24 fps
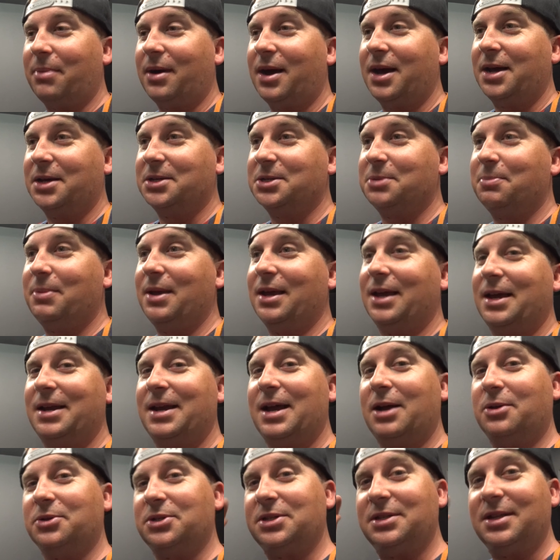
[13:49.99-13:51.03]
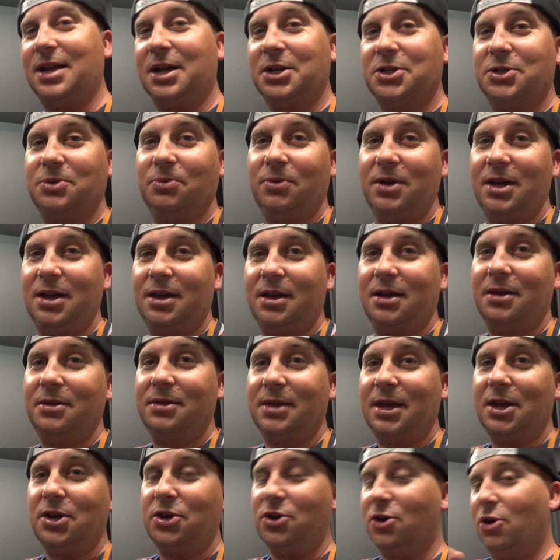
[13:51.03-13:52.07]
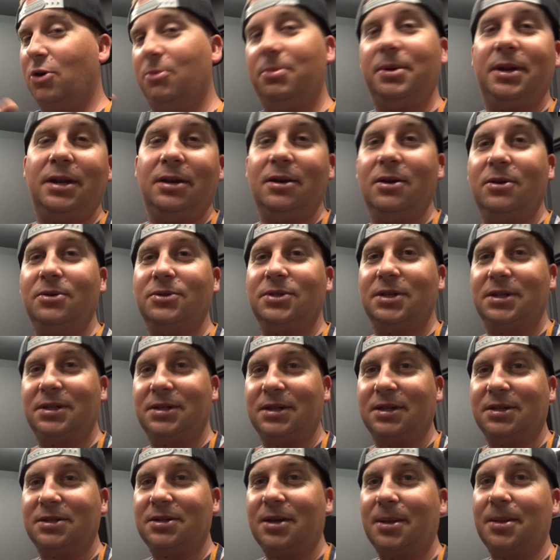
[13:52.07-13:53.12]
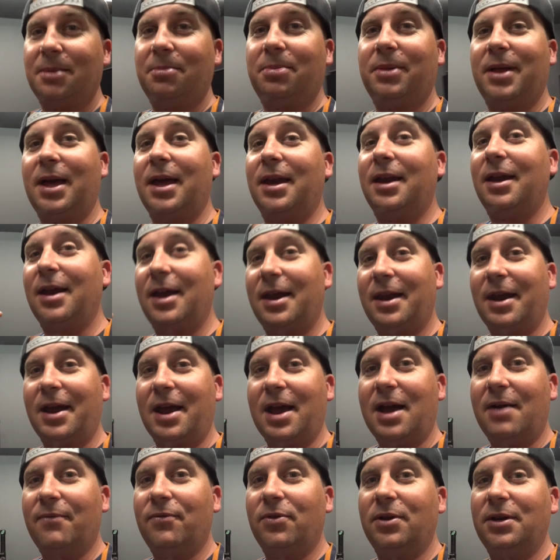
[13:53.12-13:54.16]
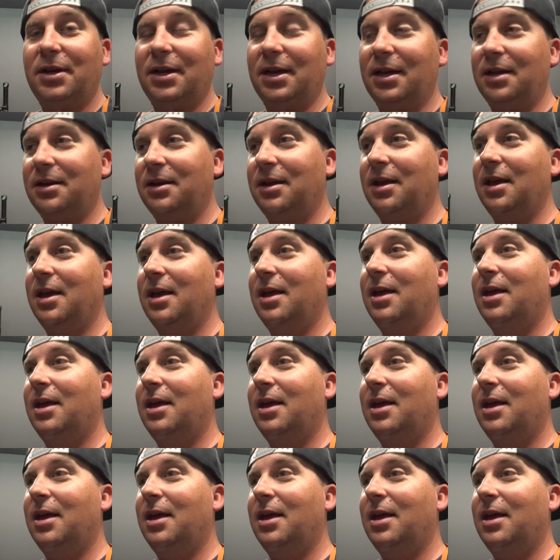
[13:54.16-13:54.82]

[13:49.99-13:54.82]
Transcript: bikes being announced next week that nobody knows exist on the planet, and I have one in.